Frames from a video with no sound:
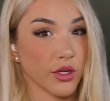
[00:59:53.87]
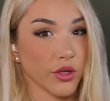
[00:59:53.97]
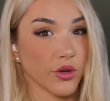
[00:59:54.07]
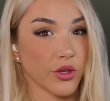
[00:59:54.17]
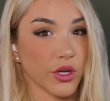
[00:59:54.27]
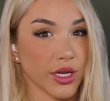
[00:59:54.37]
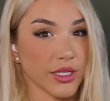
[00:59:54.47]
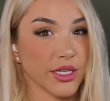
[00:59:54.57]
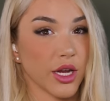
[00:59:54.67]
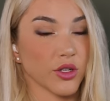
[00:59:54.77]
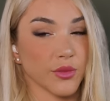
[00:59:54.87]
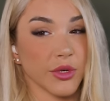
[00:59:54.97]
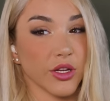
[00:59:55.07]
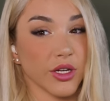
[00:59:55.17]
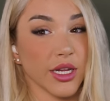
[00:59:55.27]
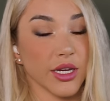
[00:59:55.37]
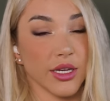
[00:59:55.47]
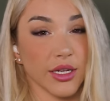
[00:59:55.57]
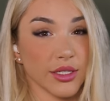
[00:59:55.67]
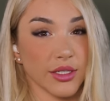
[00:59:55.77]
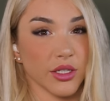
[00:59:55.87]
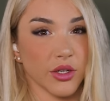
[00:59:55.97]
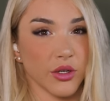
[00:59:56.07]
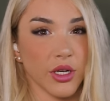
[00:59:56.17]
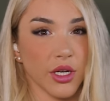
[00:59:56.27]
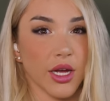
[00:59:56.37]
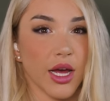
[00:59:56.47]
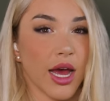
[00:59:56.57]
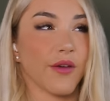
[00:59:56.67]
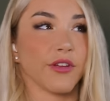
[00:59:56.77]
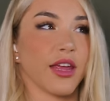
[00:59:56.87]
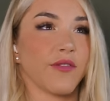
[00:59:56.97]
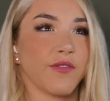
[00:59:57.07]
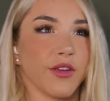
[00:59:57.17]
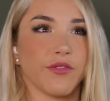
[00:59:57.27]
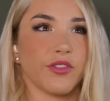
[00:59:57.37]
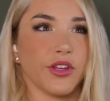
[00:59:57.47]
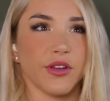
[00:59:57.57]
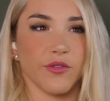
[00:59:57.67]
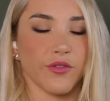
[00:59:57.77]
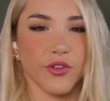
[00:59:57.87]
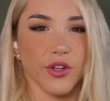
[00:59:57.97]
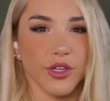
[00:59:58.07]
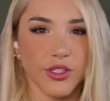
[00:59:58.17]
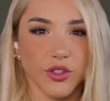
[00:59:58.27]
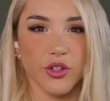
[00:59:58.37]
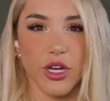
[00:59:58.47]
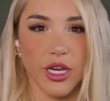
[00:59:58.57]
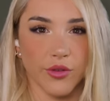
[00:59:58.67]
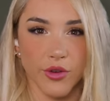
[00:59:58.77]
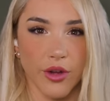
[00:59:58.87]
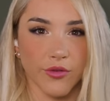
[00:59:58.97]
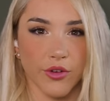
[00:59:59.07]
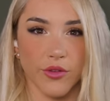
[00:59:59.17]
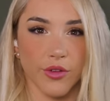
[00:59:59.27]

You know, I can see how somebody could get addicted to having a 15 foot screen right in front of